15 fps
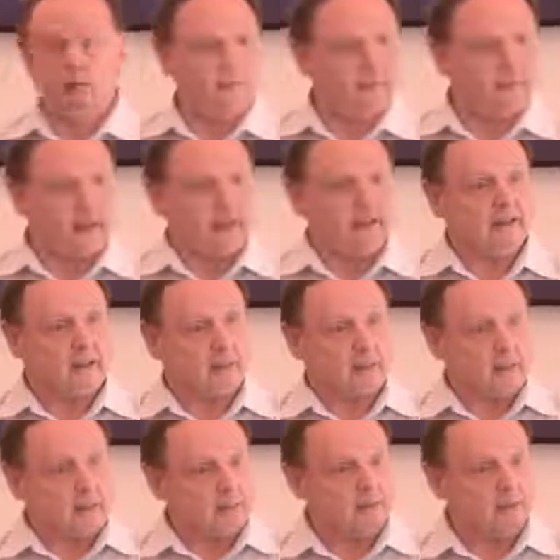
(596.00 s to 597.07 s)
He was effective
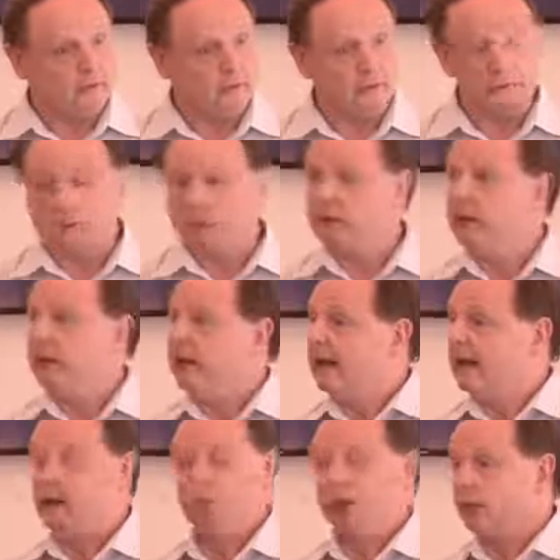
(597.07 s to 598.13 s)
applying principles.
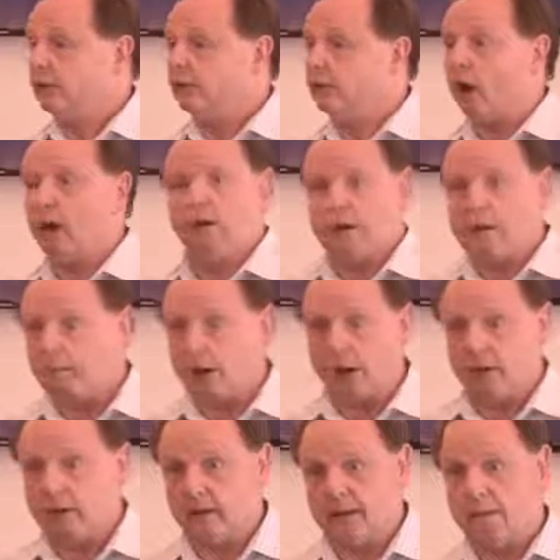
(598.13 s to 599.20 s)
He wasn't totally
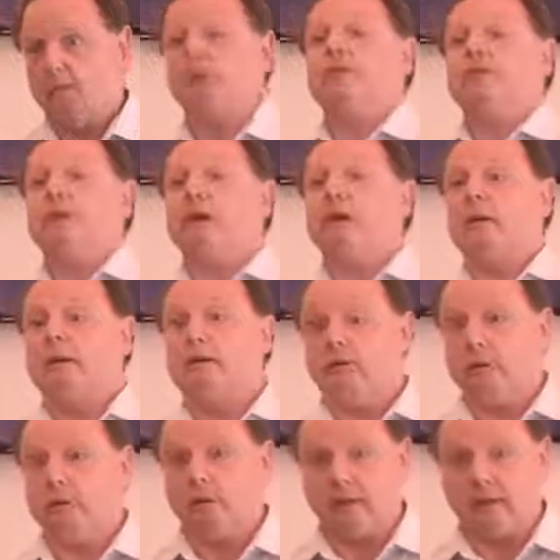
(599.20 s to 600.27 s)
broken. He wasn't totally
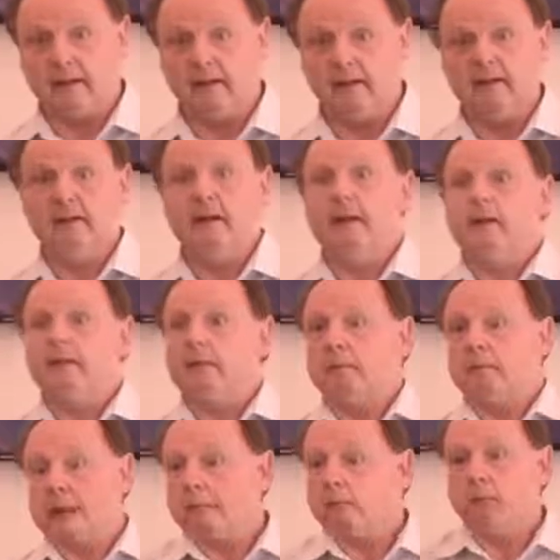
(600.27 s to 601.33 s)
fallen.
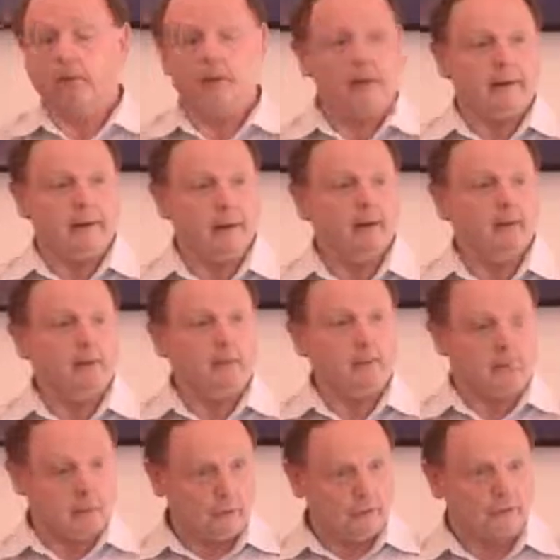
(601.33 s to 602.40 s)
People throughout history
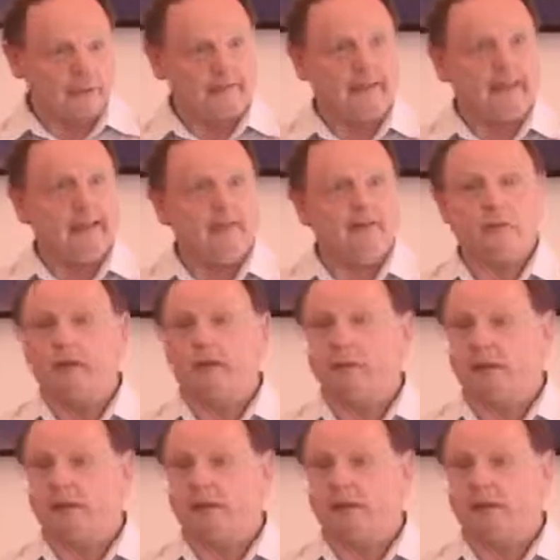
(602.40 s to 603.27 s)
have built cities and